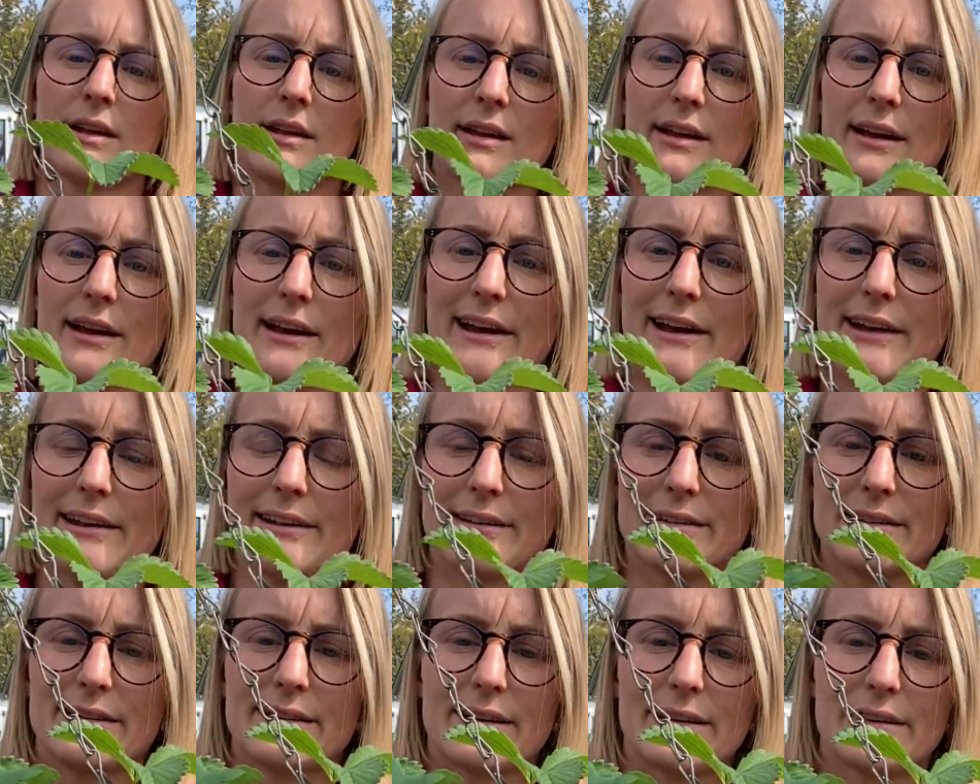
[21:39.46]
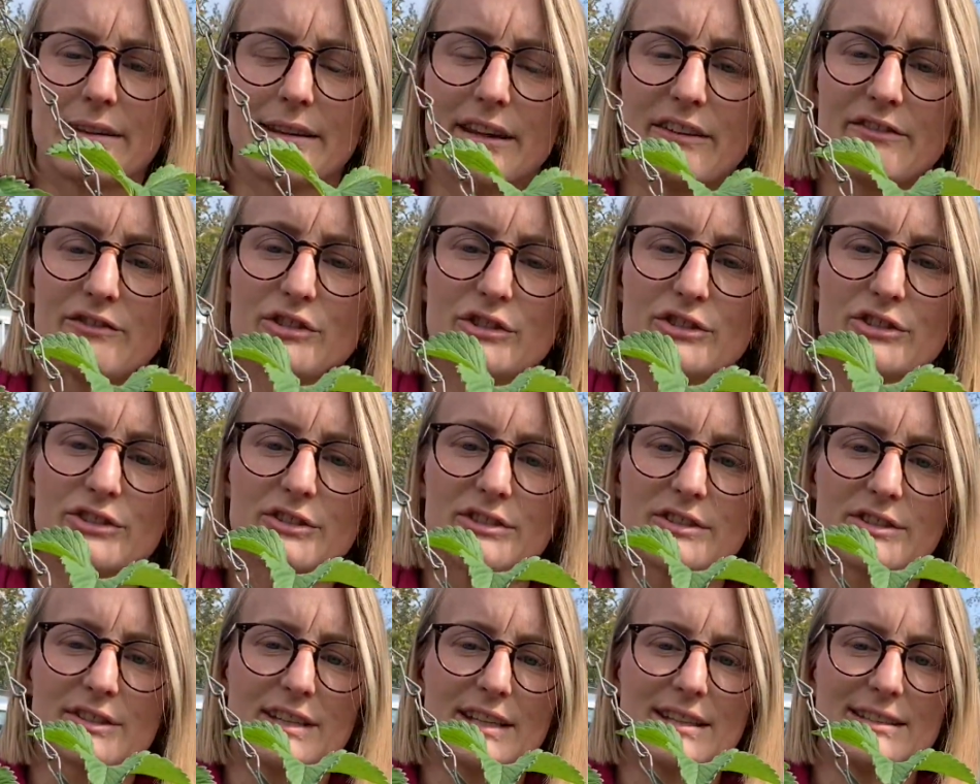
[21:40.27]
and they've just
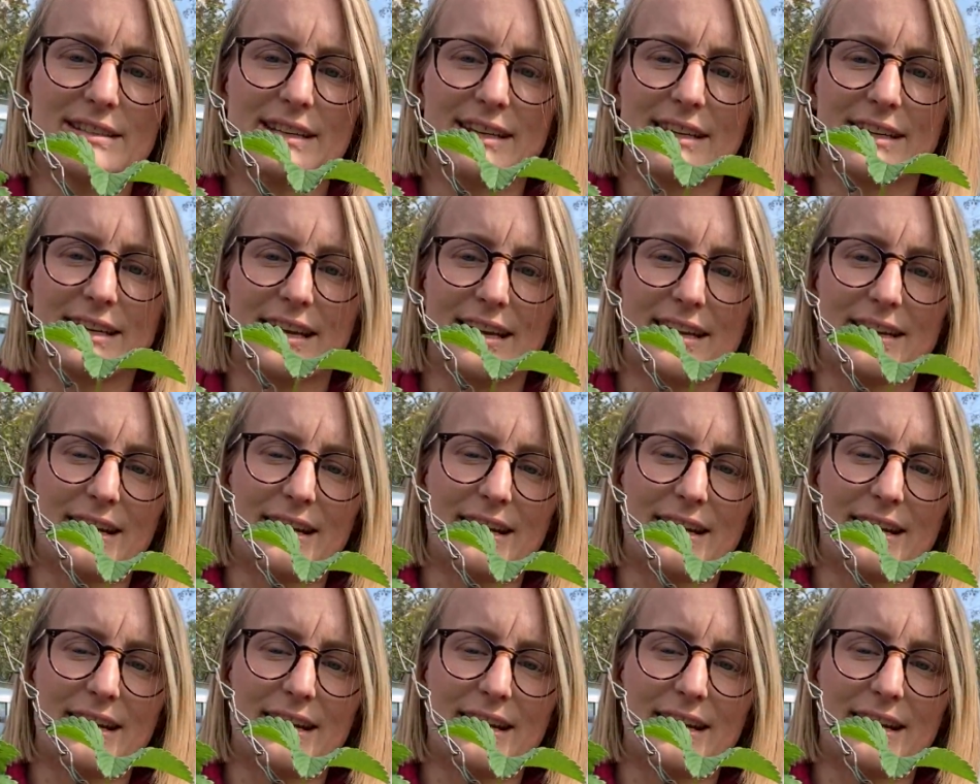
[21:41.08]
sitting in